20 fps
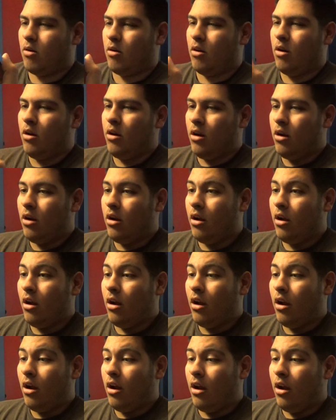
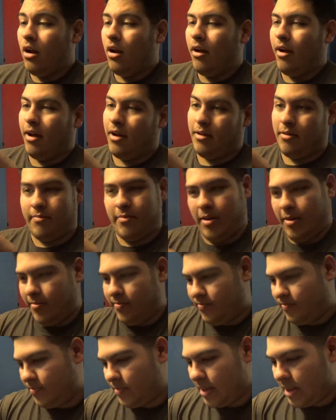It
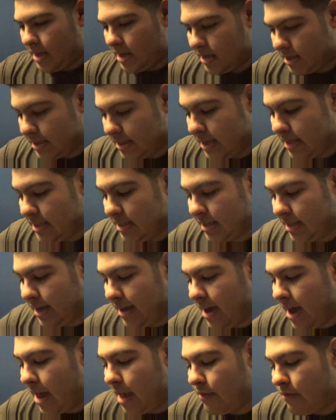says,
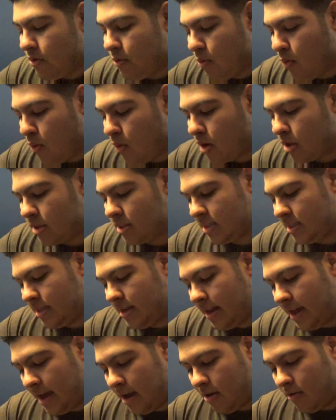"Get your rewards
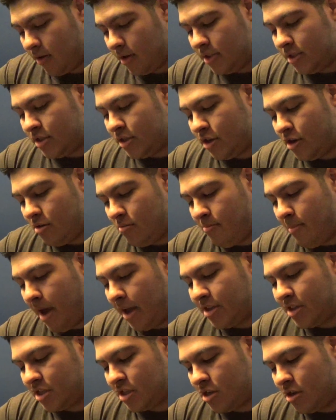now. Enter your
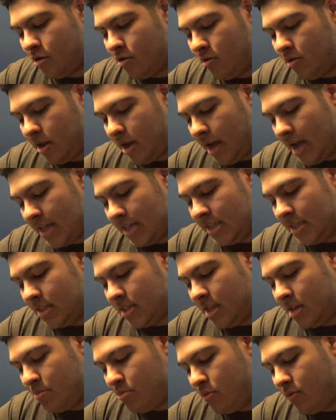magic code at
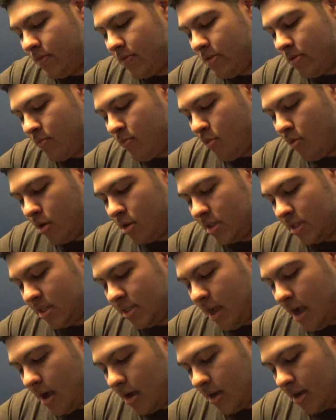
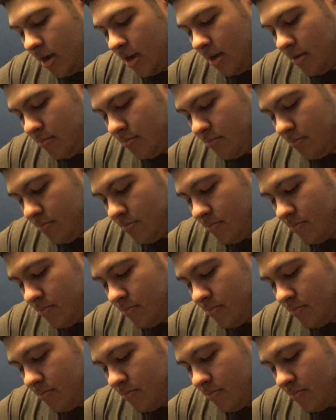DisneyMovieRewards.com."